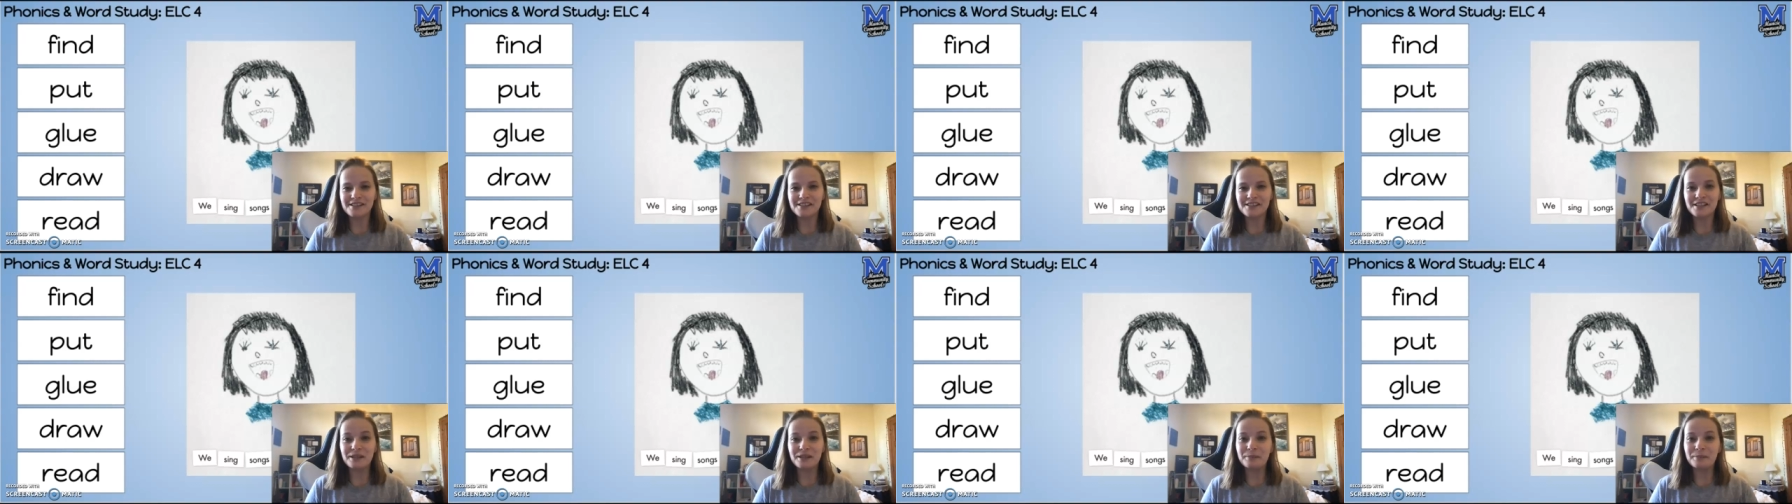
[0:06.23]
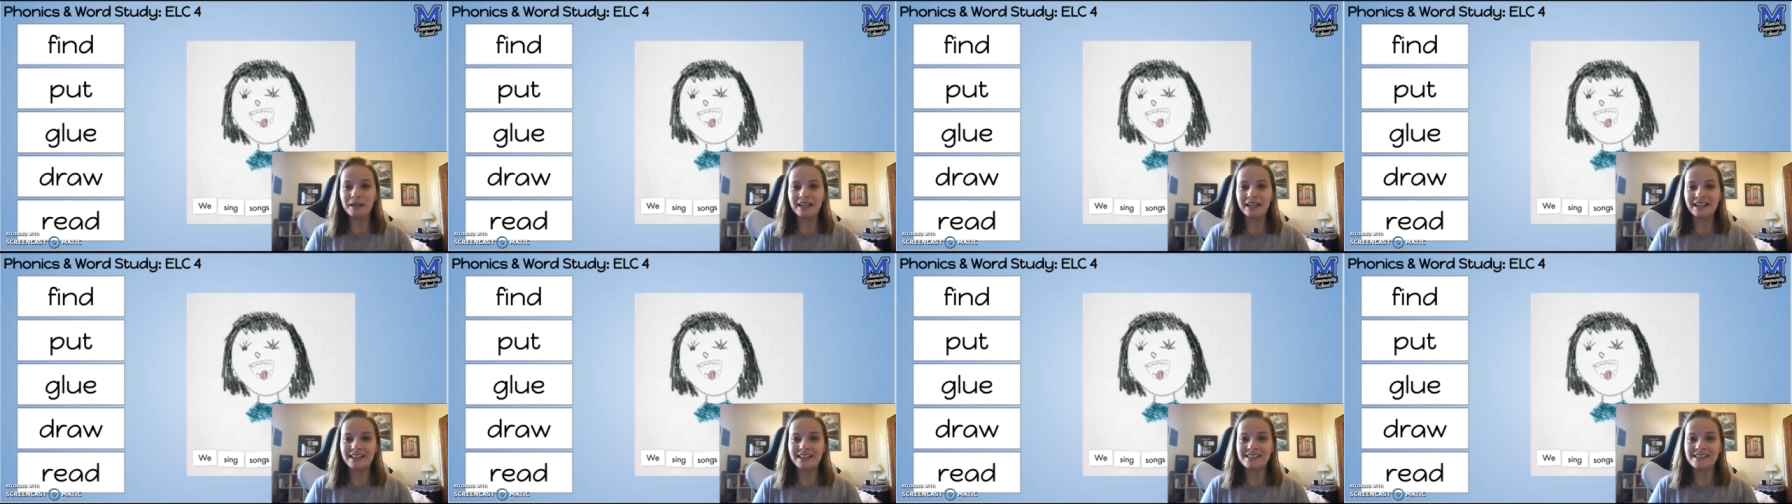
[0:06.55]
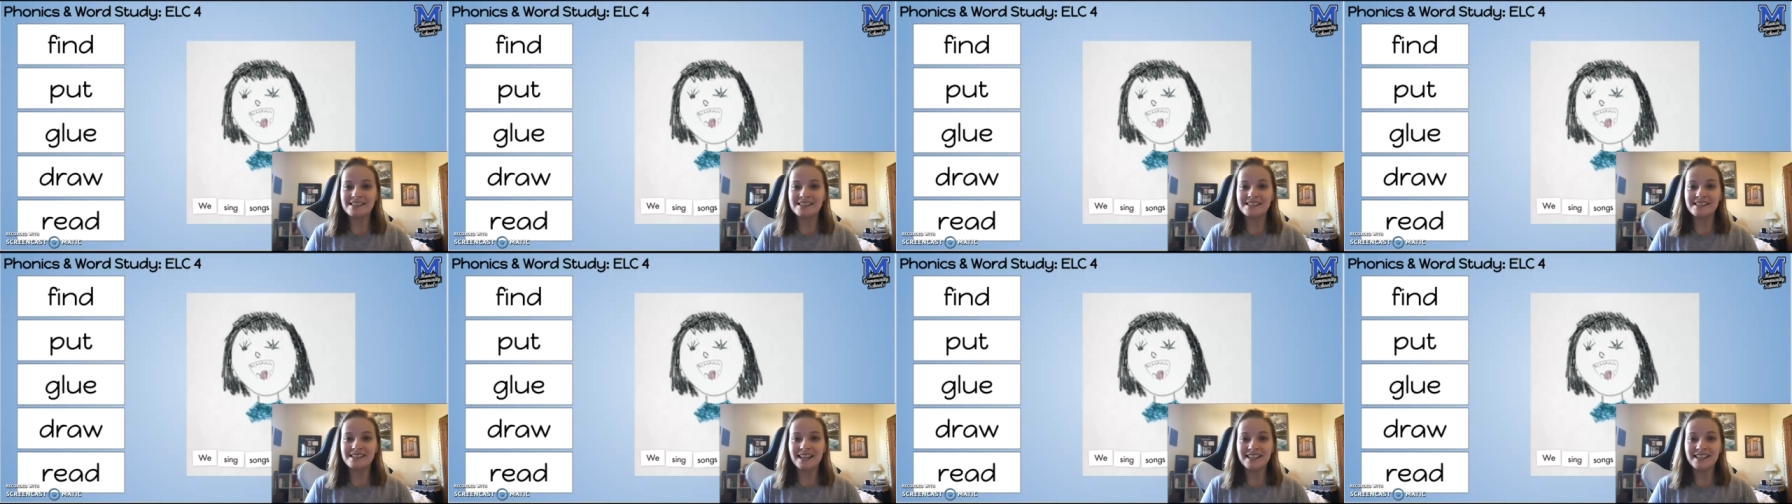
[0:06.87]
to make a
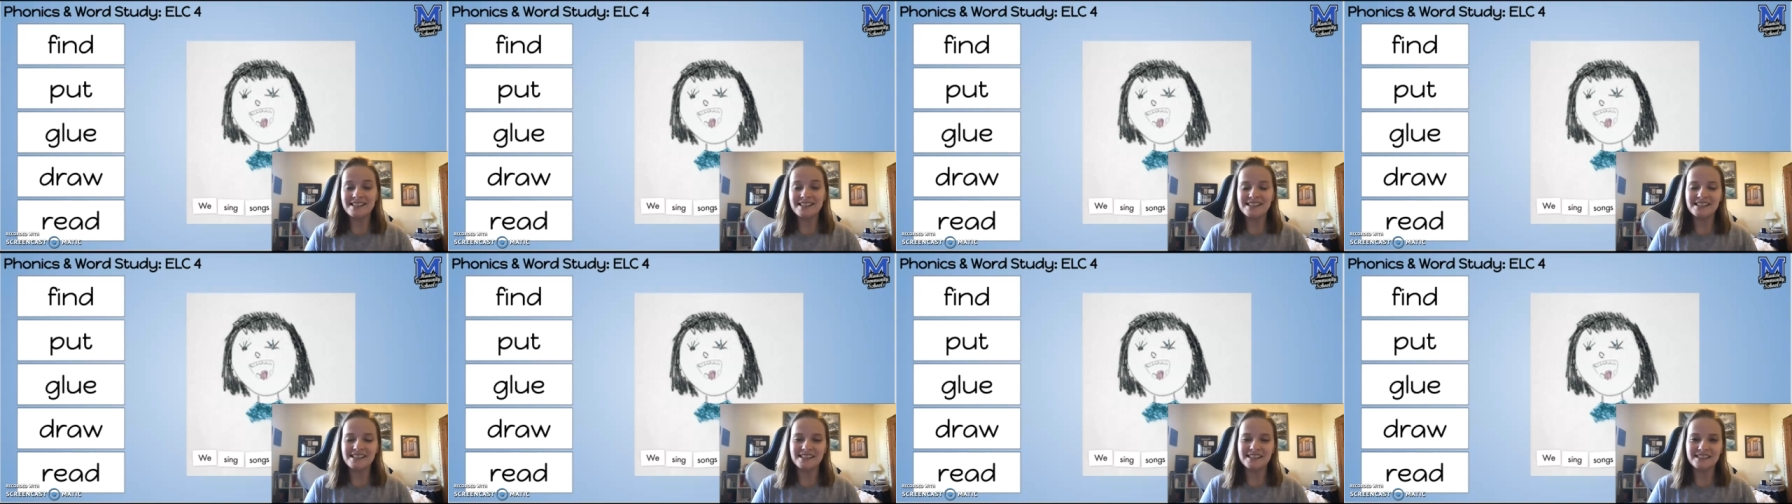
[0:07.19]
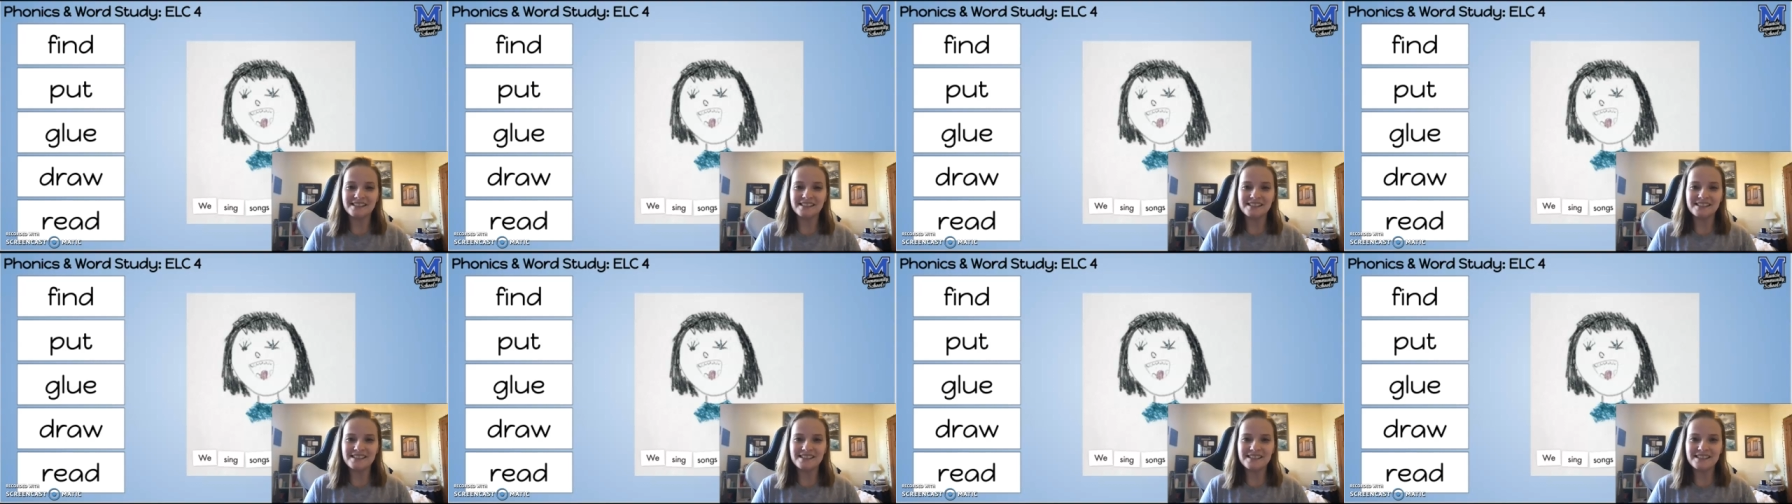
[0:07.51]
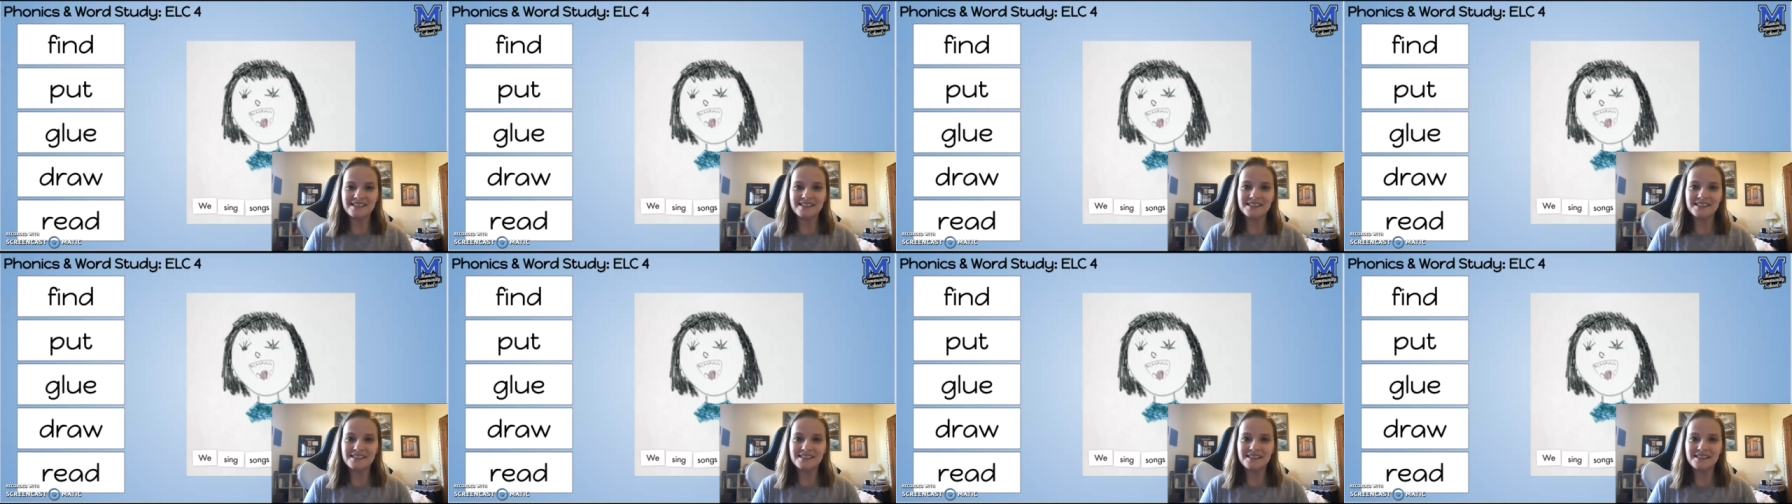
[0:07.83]

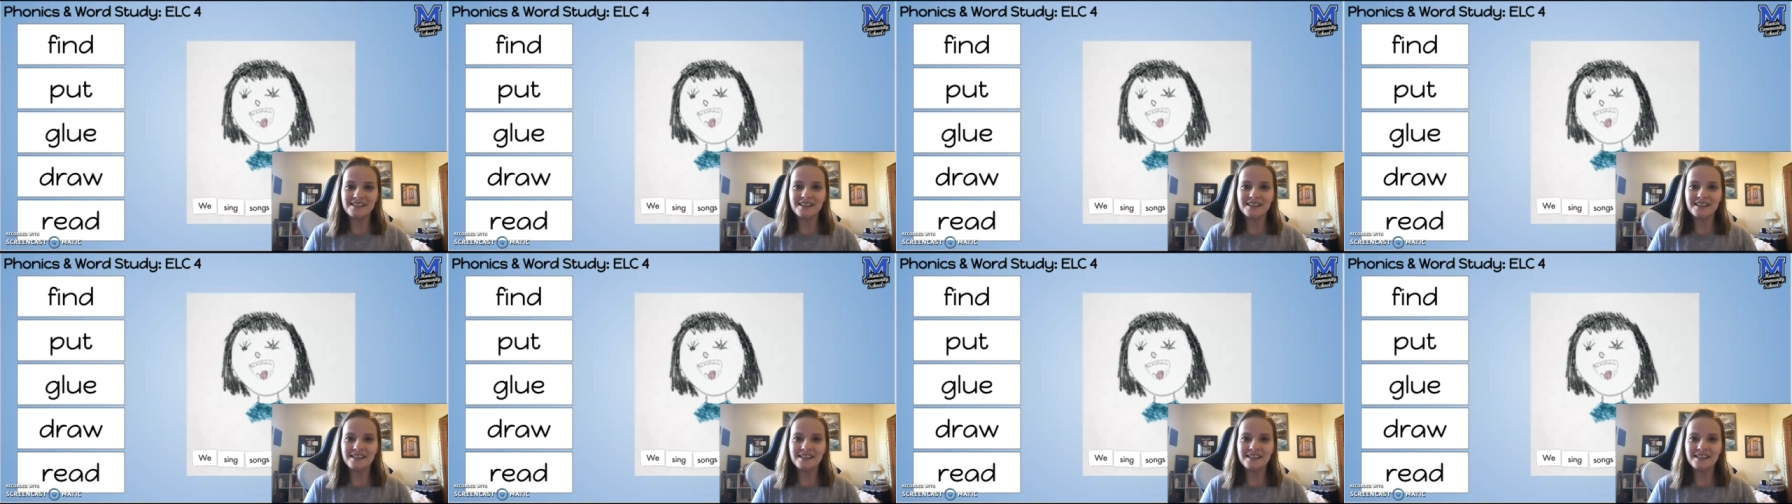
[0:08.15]
sentence